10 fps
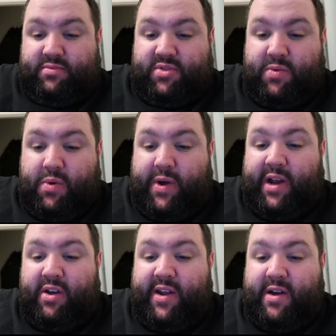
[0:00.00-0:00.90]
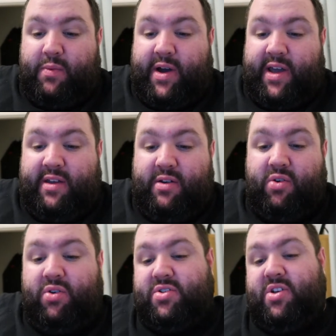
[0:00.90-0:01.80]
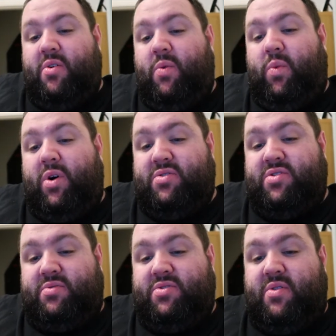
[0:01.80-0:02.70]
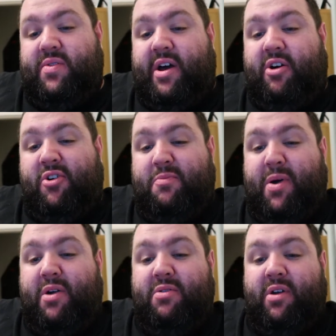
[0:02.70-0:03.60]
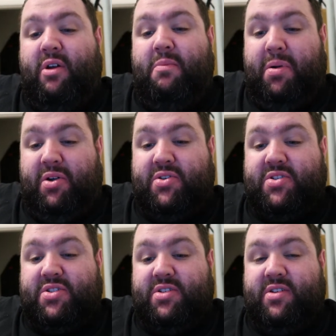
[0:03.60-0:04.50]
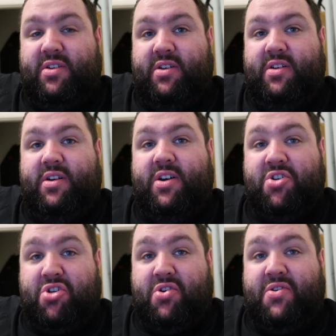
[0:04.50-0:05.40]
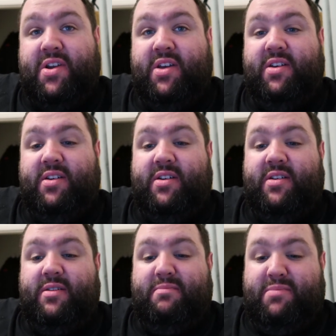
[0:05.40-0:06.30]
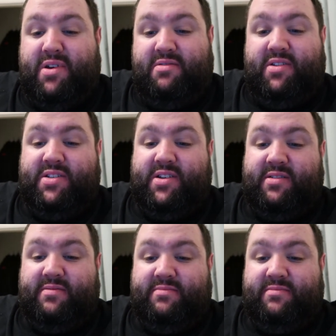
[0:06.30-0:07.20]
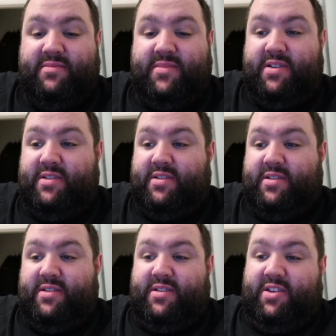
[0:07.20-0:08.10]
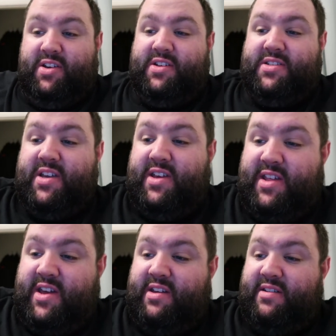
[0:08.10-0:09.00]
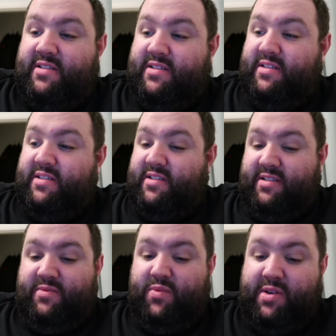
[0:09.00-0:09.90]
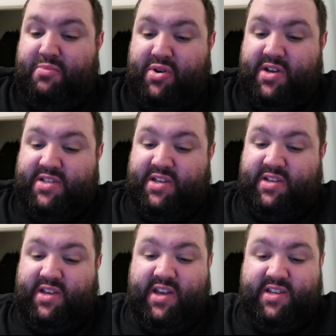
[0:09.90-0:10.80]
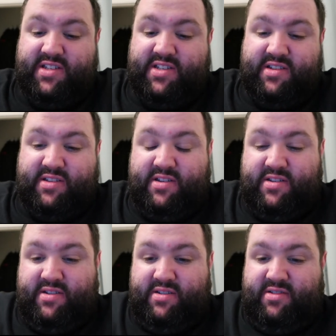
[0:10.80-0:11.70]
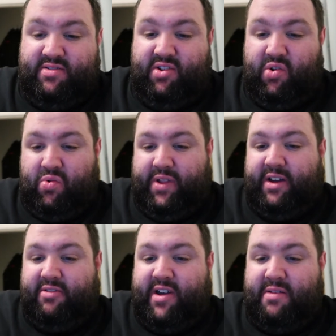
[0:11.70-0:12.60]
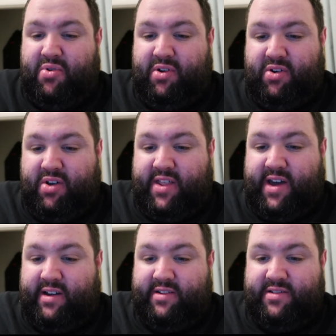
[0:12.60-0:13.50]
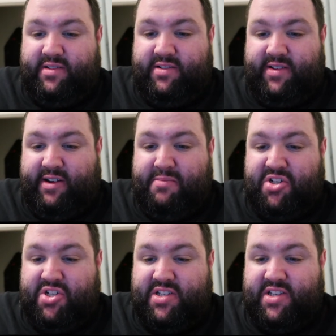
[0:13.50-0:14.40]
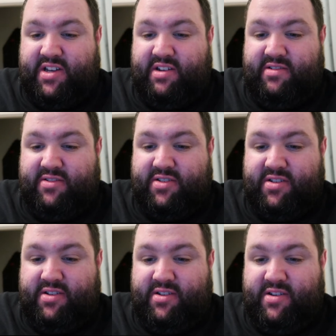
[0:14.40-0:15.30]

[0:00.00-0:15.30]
So we're well on our way. Also, whilst I was doing that, I pogo plused a shiny Ponyta. You can see it there. We appraise it. It's not all that great, but look at that. How majestic it looks.